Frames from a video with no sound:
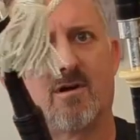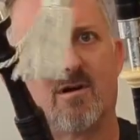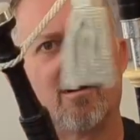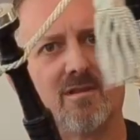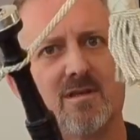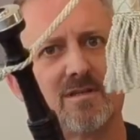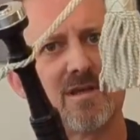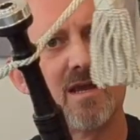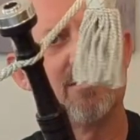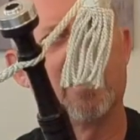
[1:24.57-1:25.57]
are the
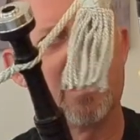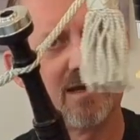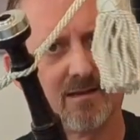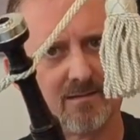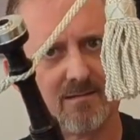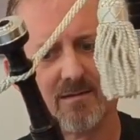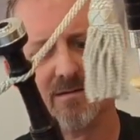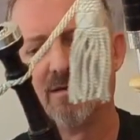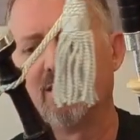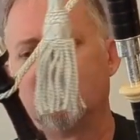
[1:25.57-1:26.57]
same length.
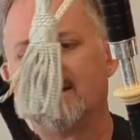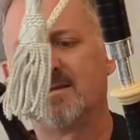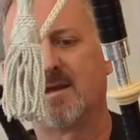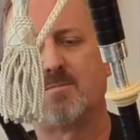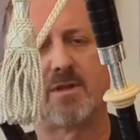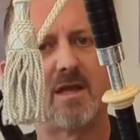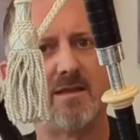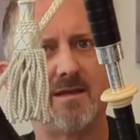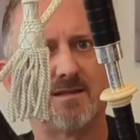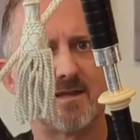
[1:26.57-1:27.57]
They play
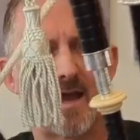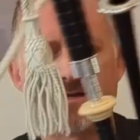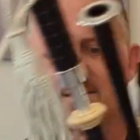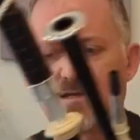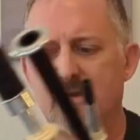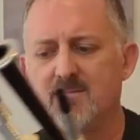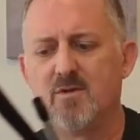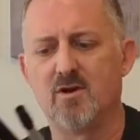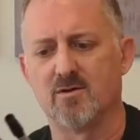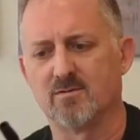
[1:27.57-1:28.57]
the exact same
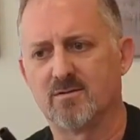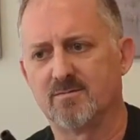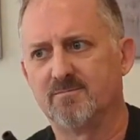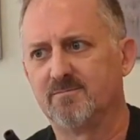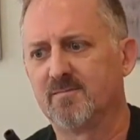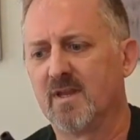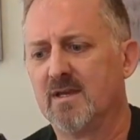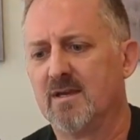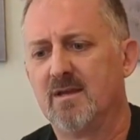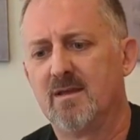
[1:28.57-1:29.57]
note.
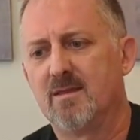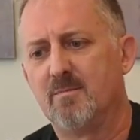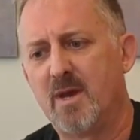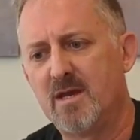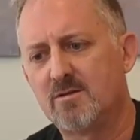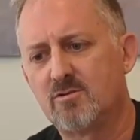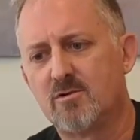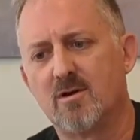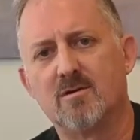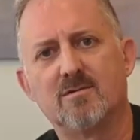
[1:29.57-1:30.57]
The bass
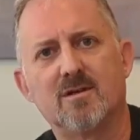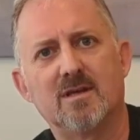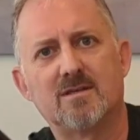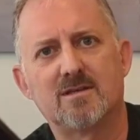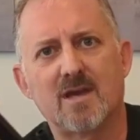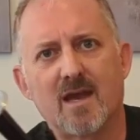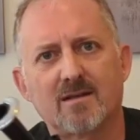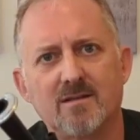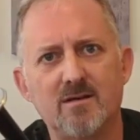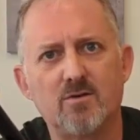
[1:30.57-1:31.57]
drone is
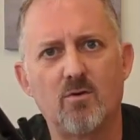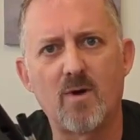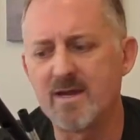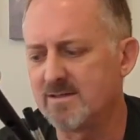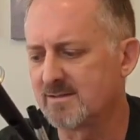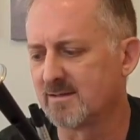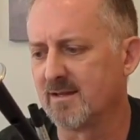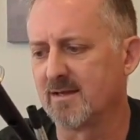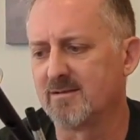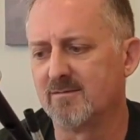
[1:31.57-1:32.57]
exactly twice the
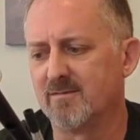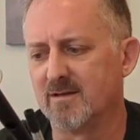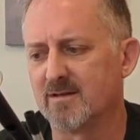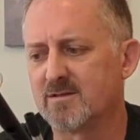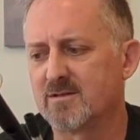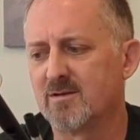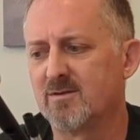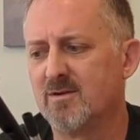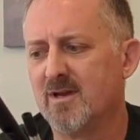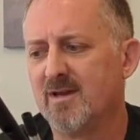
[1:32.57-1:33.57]
length of this.
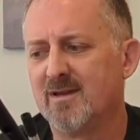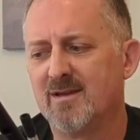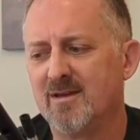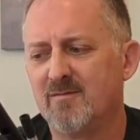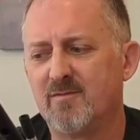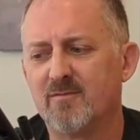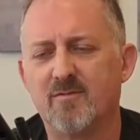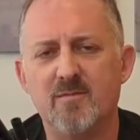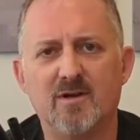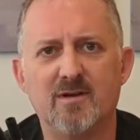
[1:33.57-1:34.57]
So if you're
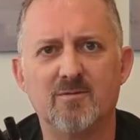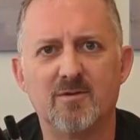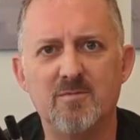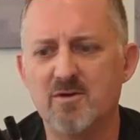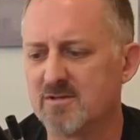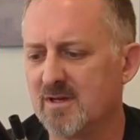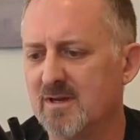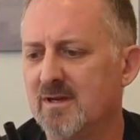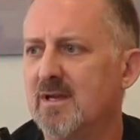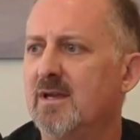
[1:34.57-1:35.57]
familiar with
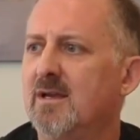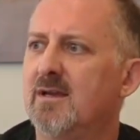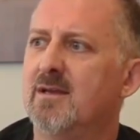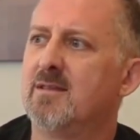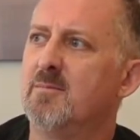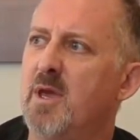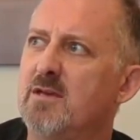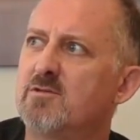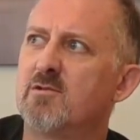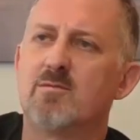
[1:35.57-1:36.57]
music, the
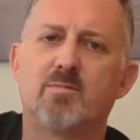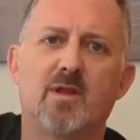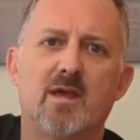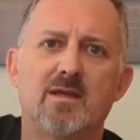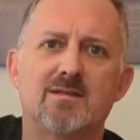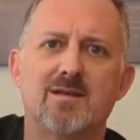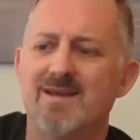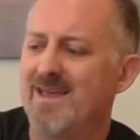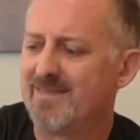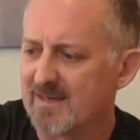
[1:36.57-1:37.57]
bass drone plays
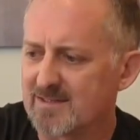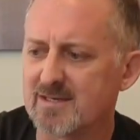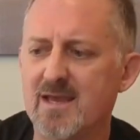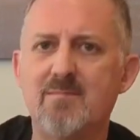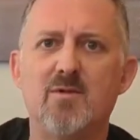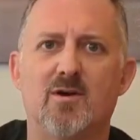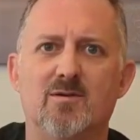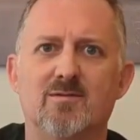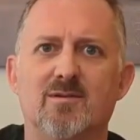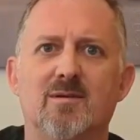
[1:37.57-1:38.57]
the same
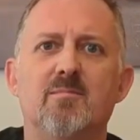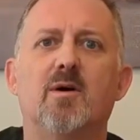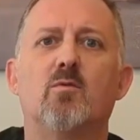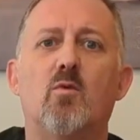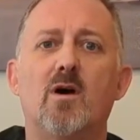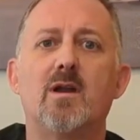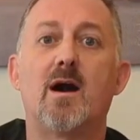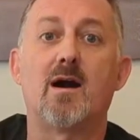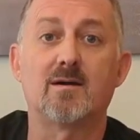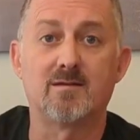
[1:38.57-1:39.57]
note, but 1
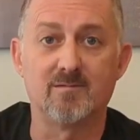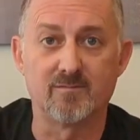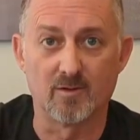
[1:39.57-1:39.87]
octave